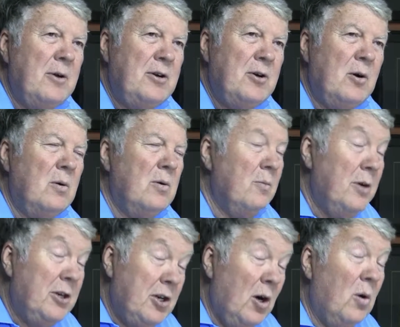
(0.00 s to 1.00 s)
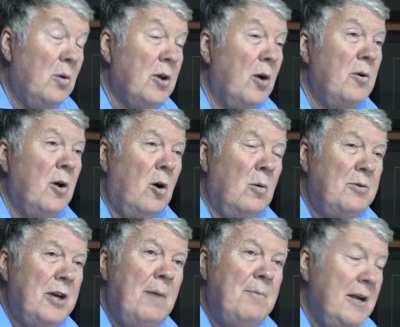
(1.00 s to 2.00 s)
we sold on the Home
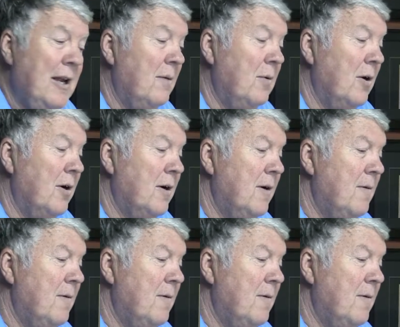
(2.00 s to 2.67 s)
Shopping Network.